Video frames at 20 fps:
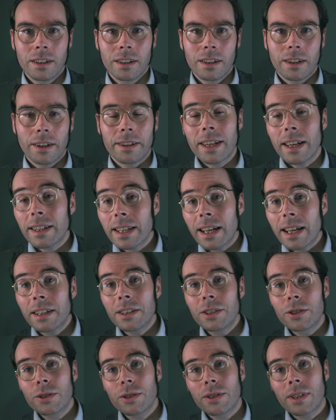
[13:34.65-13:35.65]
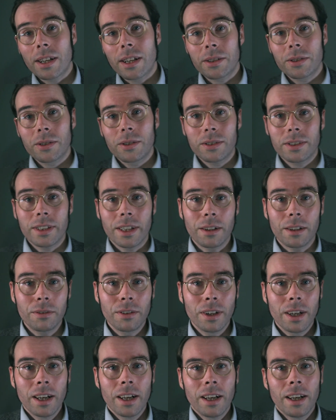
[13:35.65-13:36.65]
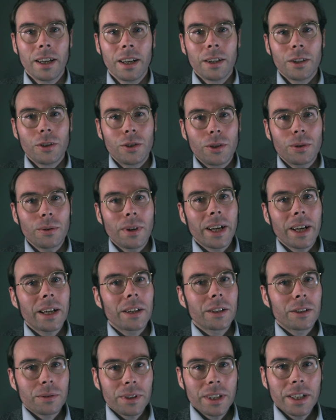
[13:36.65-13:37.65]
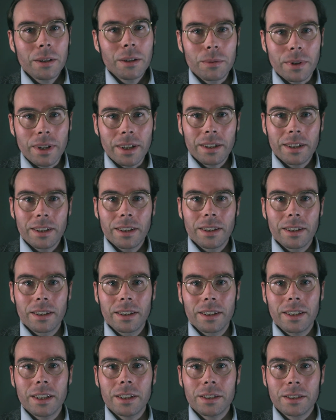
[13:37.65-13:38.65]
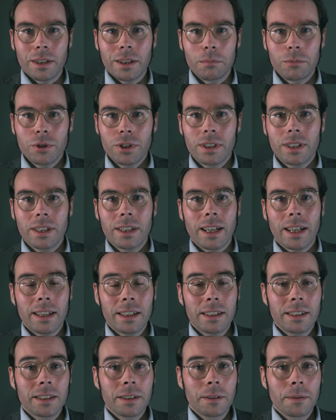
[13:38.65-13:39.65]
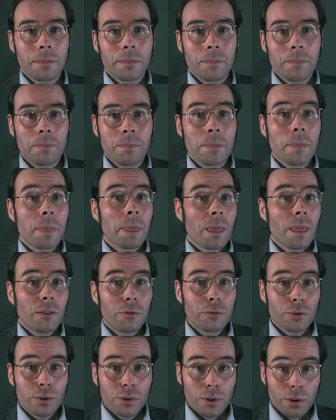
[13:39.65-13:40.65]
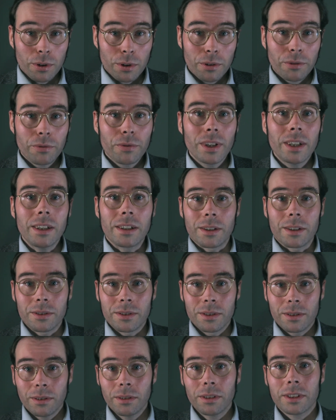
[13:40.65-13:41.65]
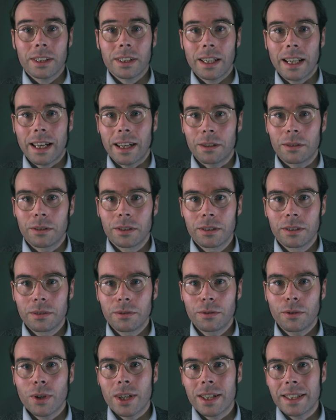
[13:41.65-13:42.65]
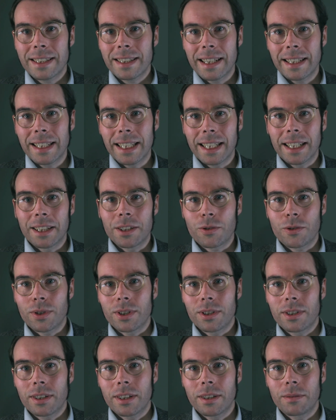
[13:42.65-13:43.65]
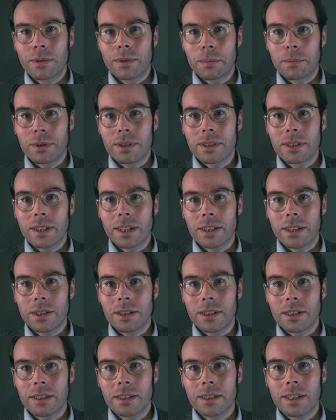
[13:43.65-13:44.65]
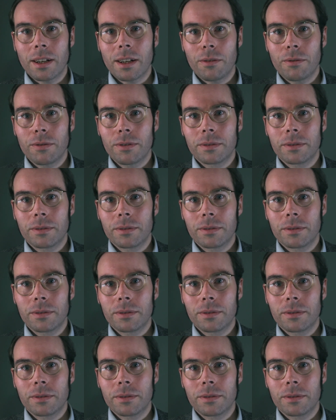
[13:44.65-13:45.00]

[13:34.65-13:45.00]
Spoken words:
On the other hand, you should ask yourself, do I agree with the assumption that photography does not allow for aesthetic interest in representation itself?